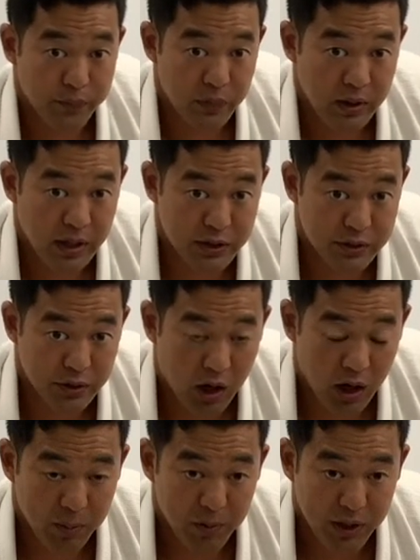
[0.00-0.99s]
Okay, so all
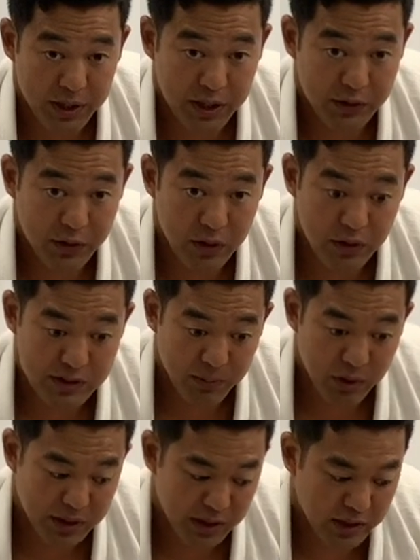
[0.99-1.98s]
I'm looking to do is I'm
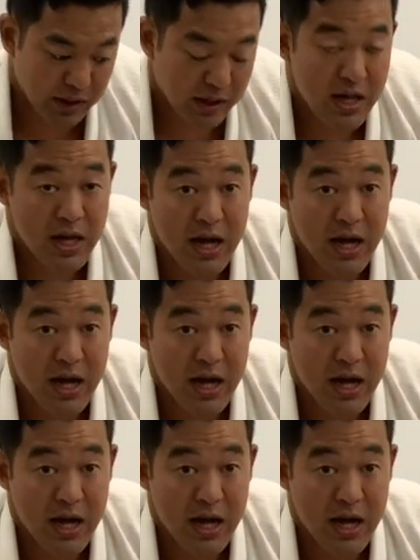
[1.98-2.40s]
looking to